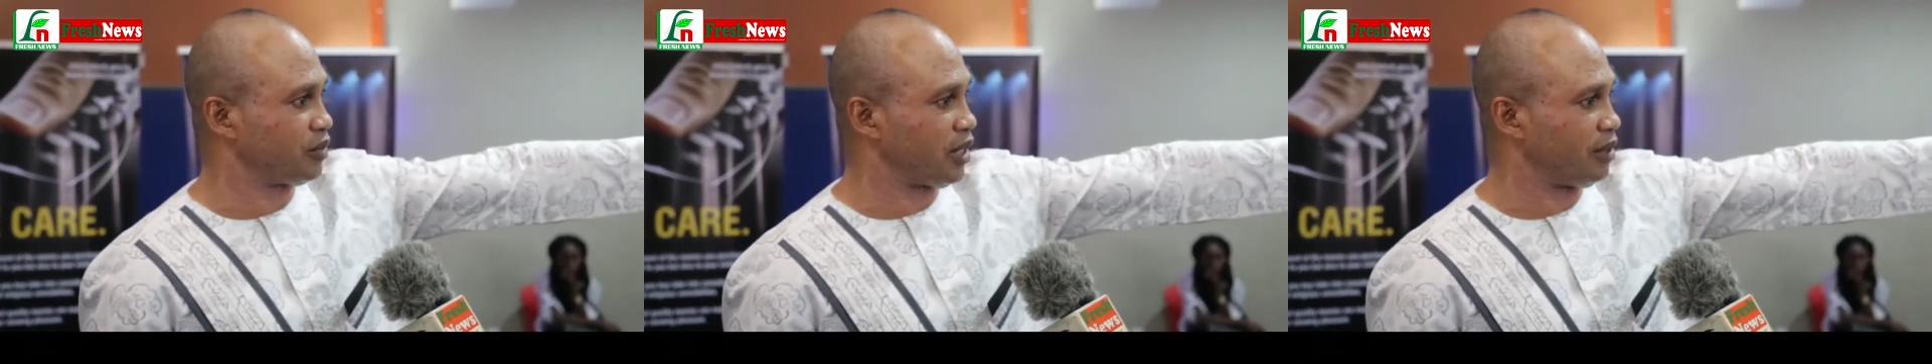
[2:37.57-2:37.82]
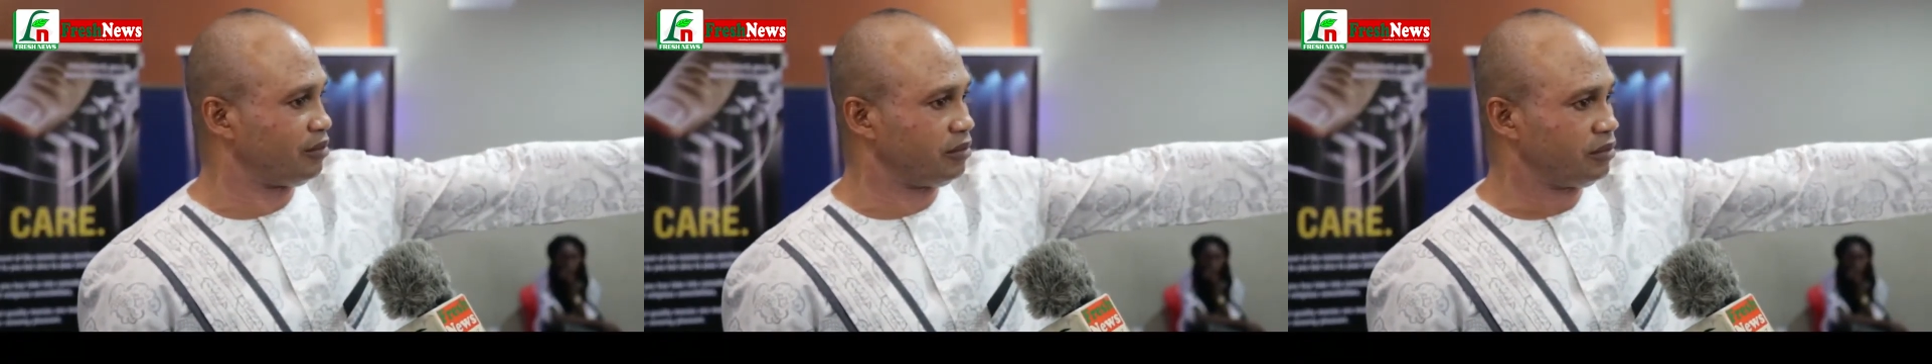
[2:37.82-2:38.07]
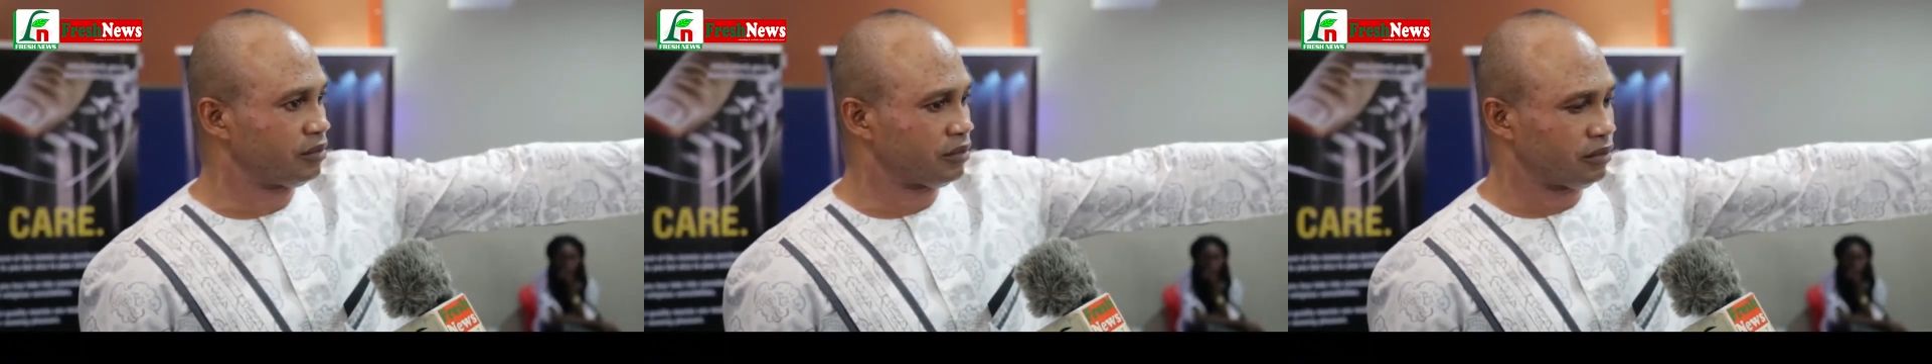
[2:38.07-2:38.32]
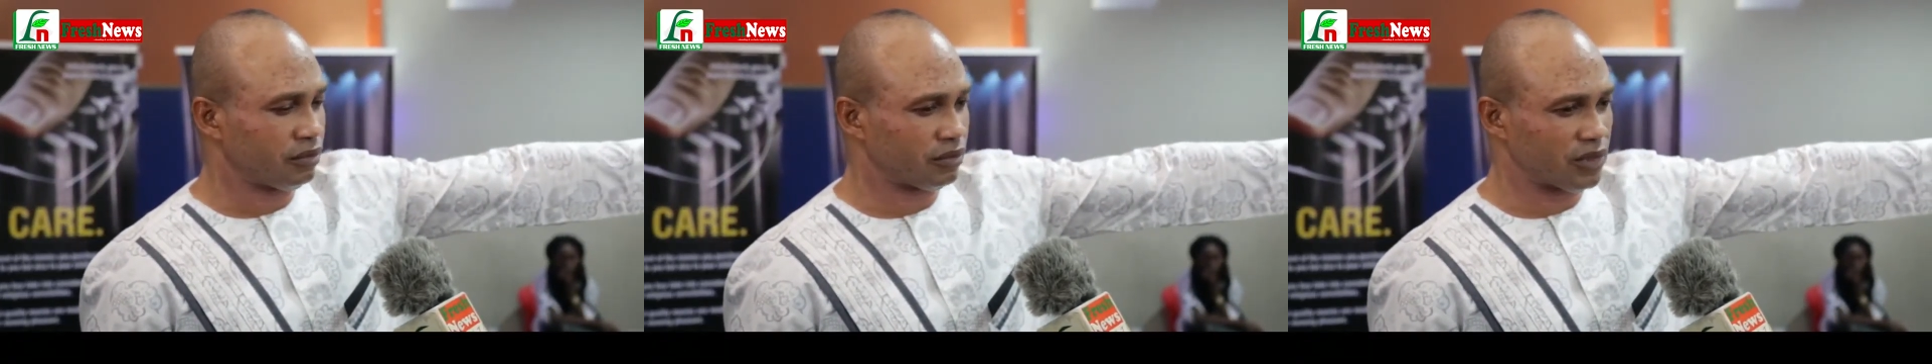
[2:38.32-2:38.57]
um,
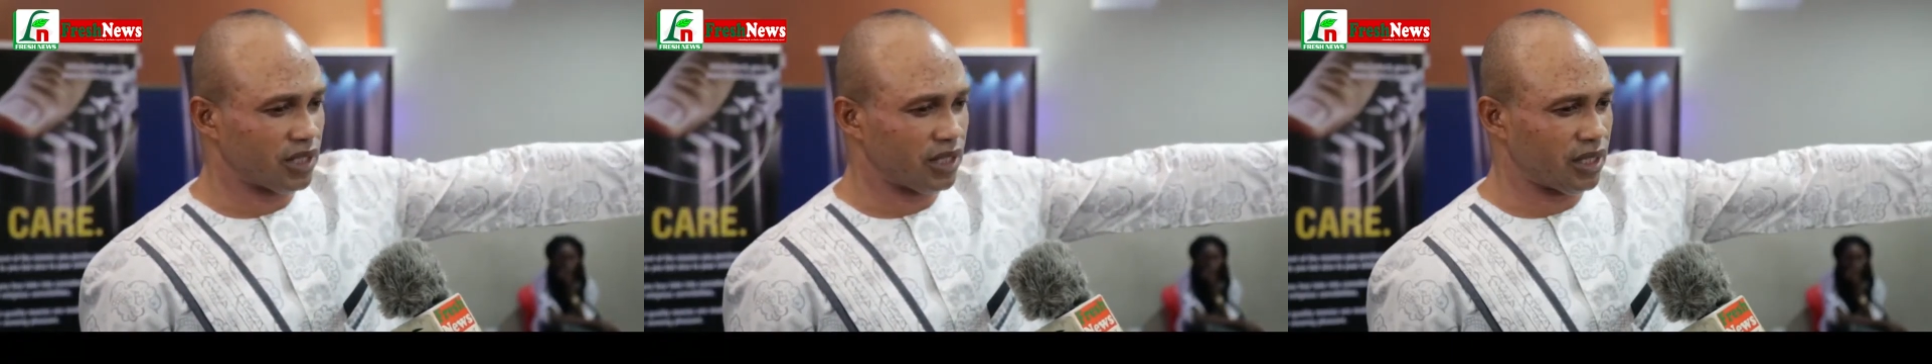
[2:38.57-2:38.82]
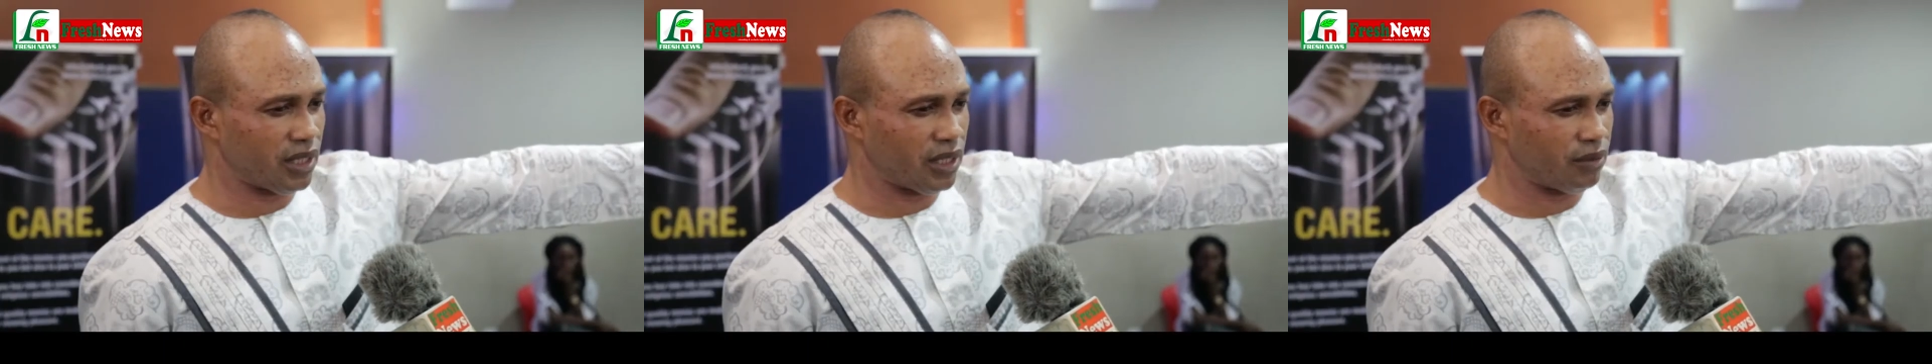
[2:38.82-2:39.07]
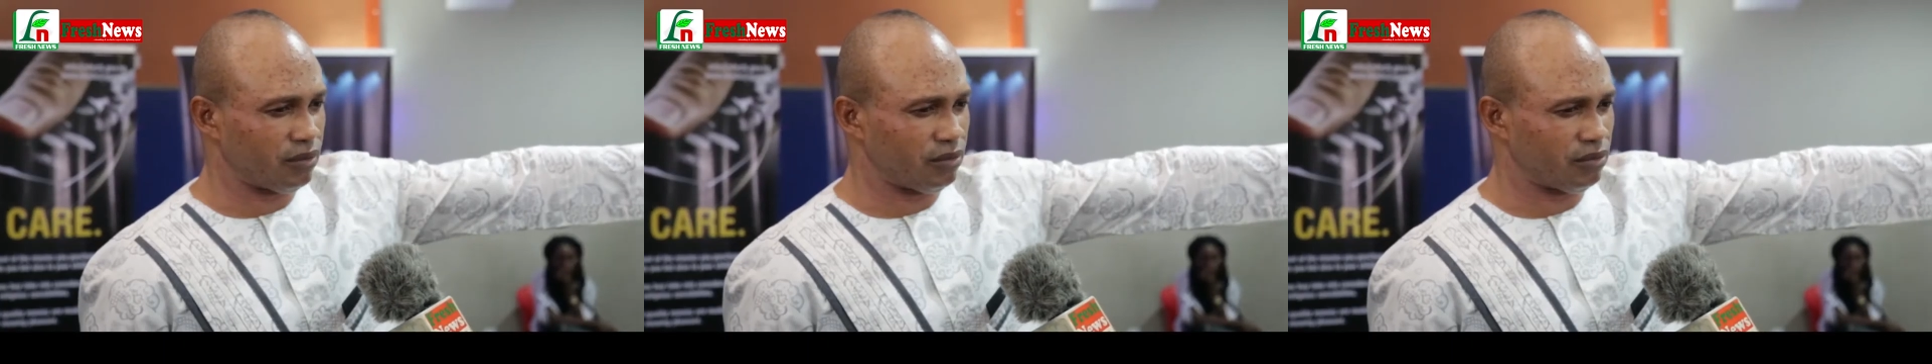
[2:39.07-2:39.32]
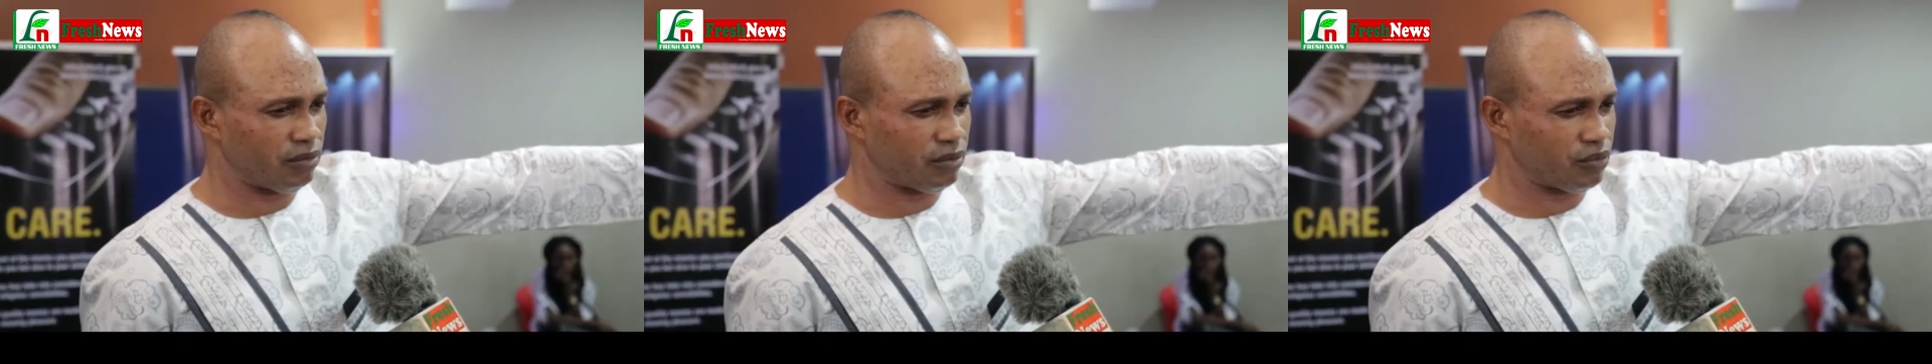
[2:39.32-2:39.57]

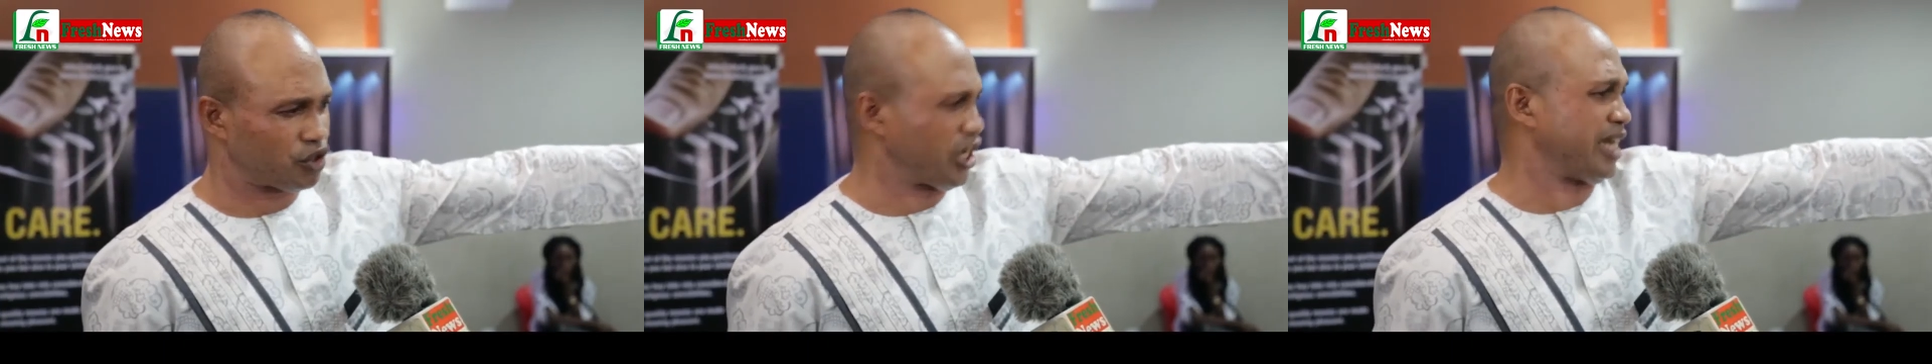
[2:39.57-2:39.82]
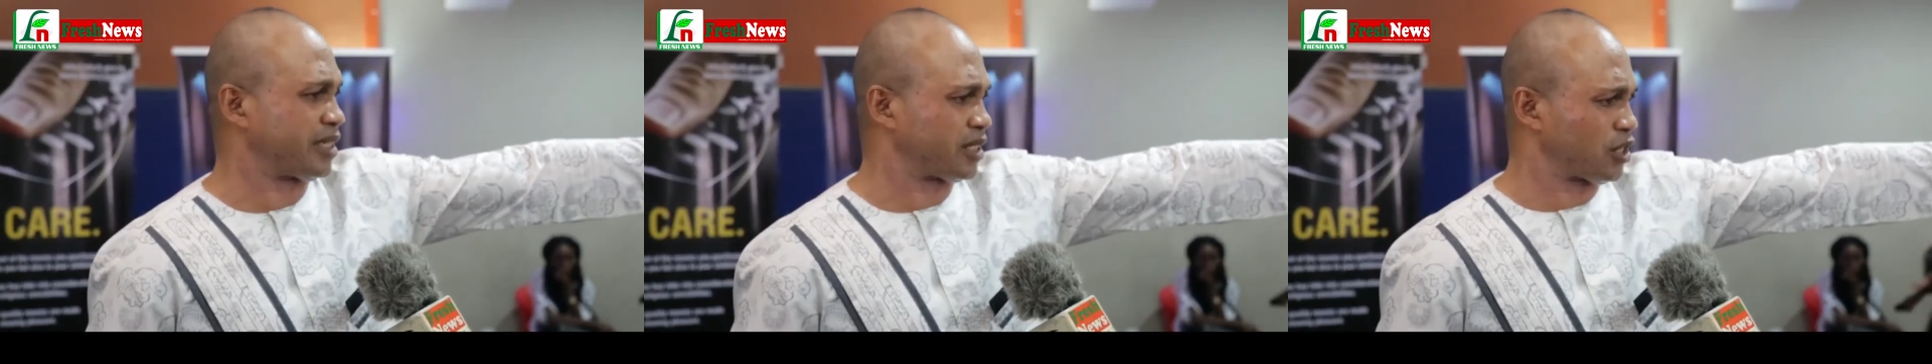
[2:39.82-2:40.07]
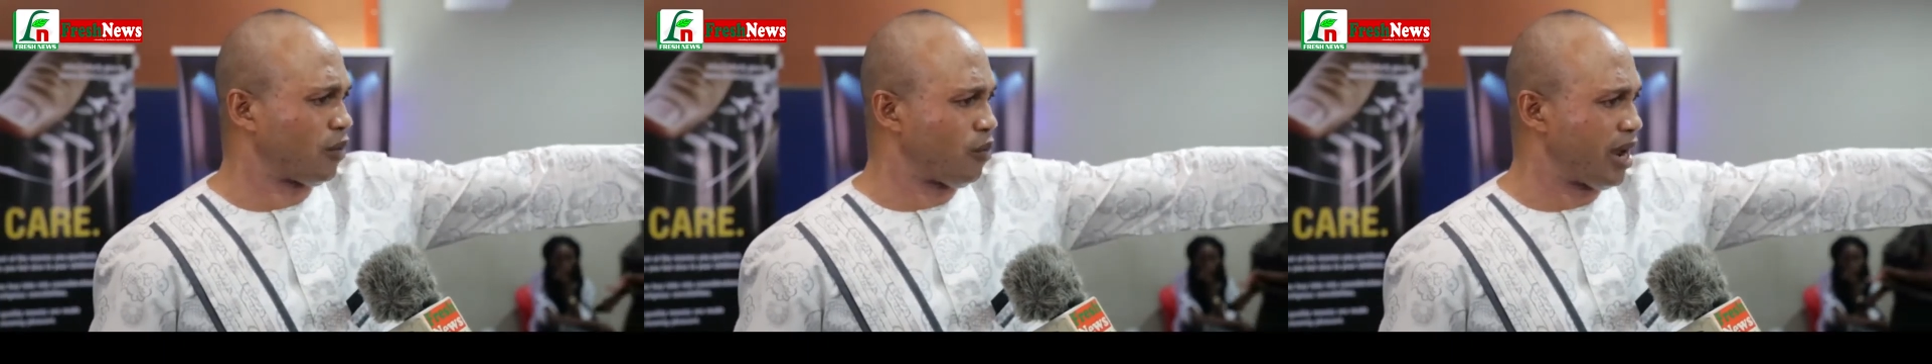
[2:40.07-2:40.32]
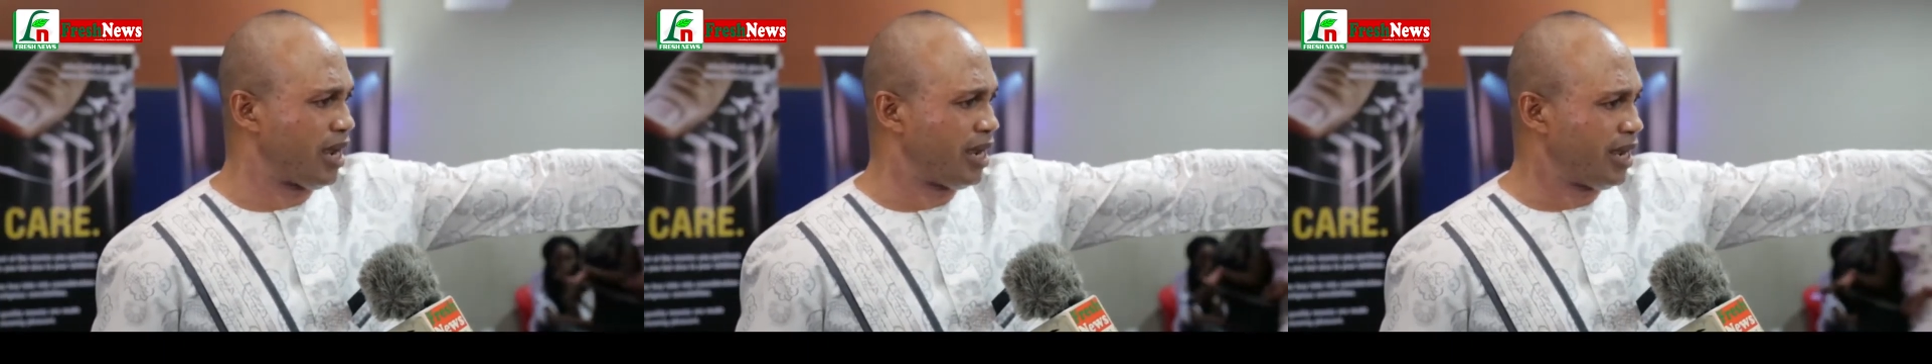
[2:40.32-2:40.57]
uh, checks
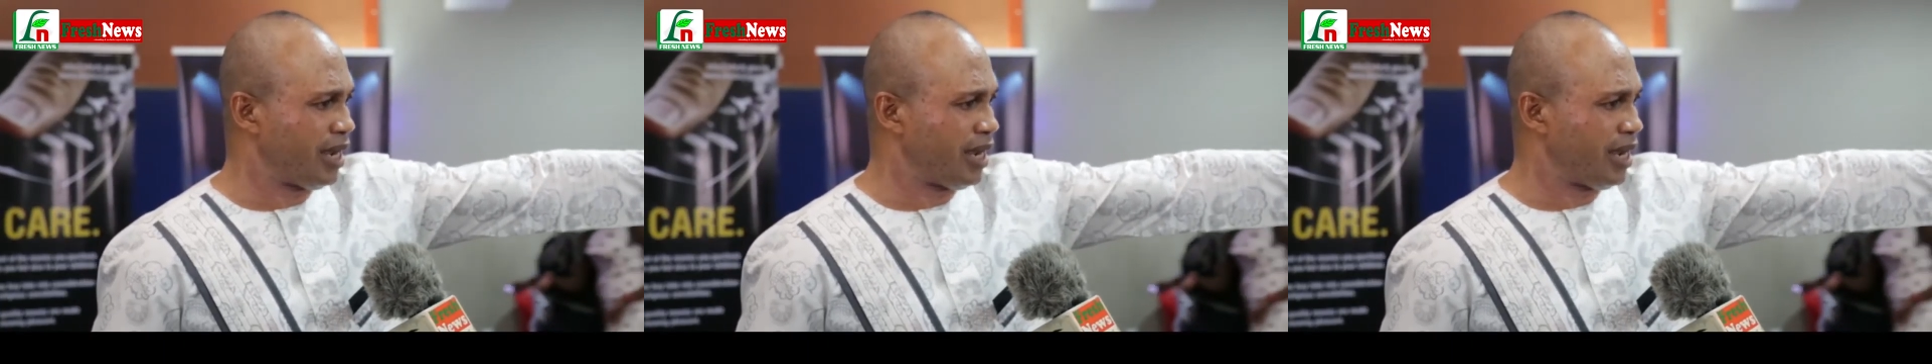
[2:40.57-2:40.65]
somewhere,